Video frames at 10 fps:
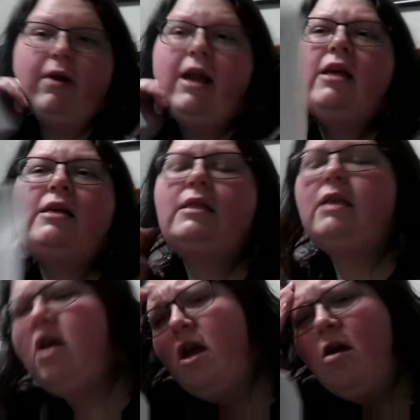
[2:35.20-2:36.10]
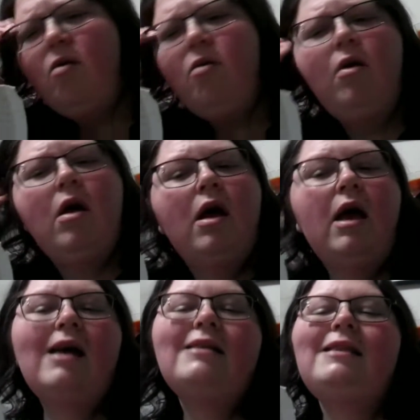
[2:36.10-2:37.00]
read this to you.
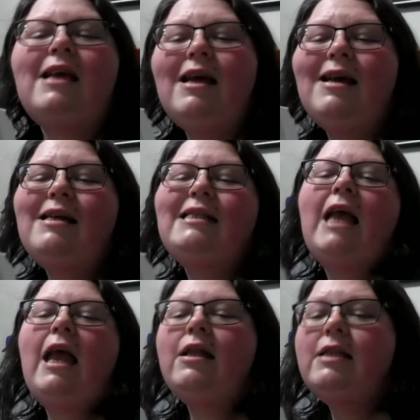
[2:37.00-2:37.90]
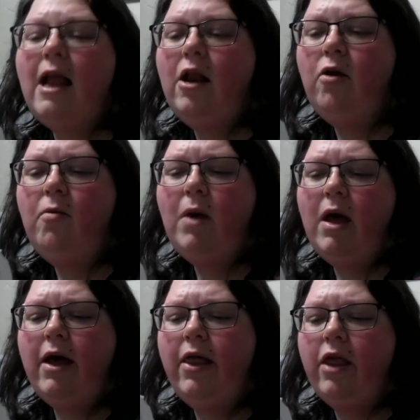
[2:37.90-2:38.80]
It says, it's a new
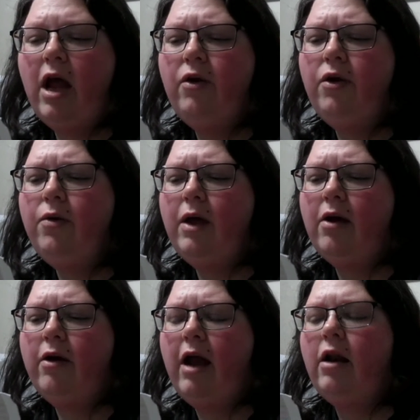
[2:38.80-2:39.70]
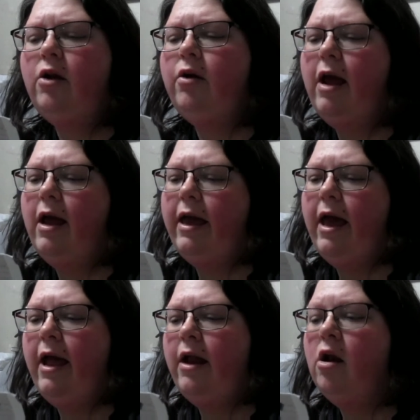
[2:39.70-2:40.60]
month, a new year, and a new
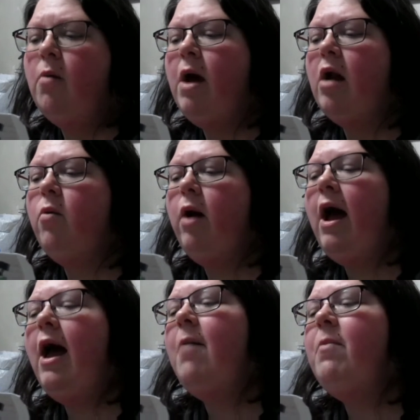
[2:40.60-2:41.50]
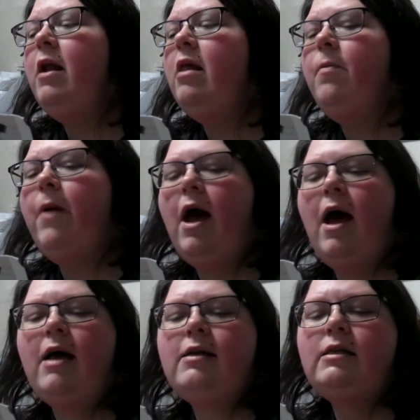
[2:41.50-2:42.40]
decade. No matter what happened in the
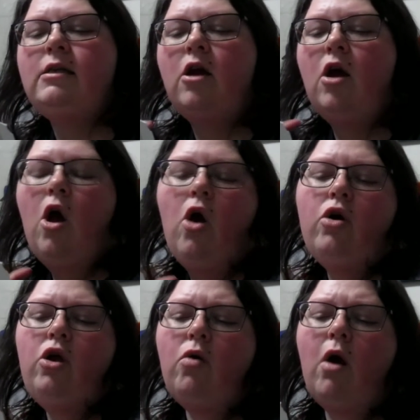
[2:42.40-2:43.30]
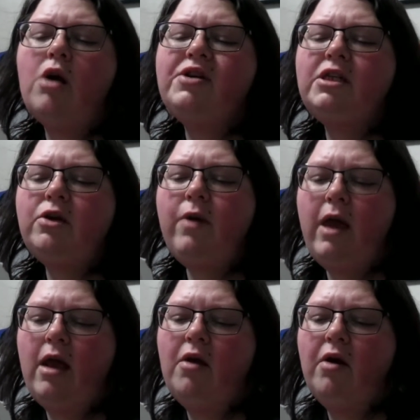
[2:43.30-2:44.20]
past, you are still
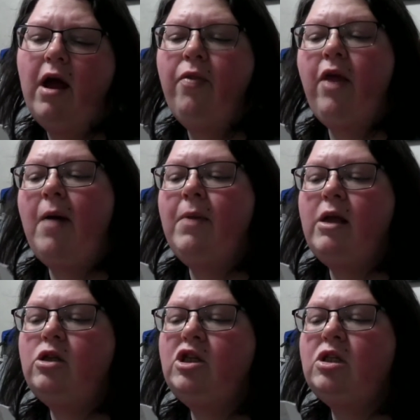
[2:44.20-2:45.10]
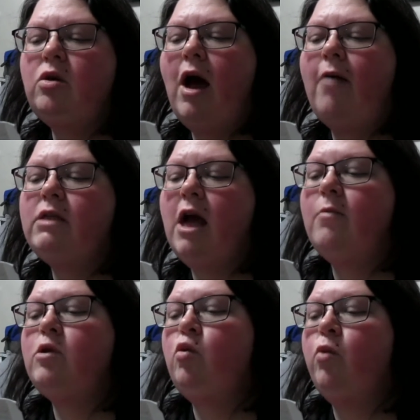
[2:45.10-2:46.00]
here, and that means you still have
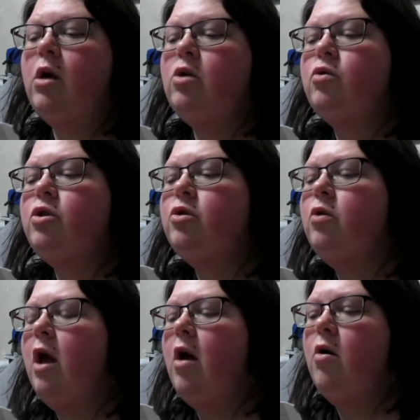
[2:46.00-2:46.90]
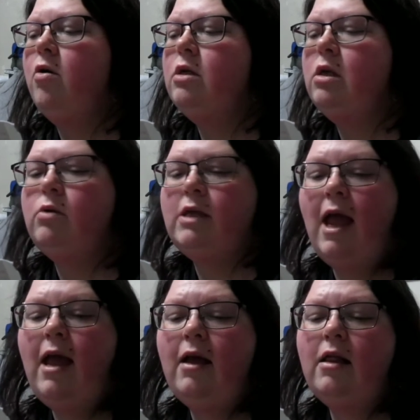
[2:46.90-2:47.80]
time to work towards your goals. So
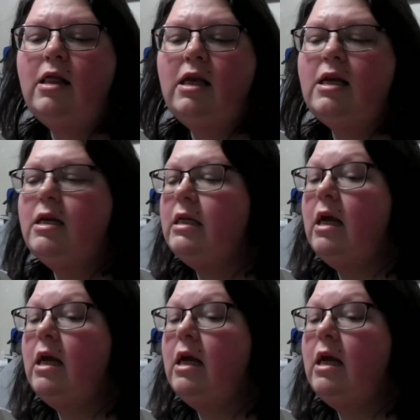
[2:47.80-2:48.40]
take this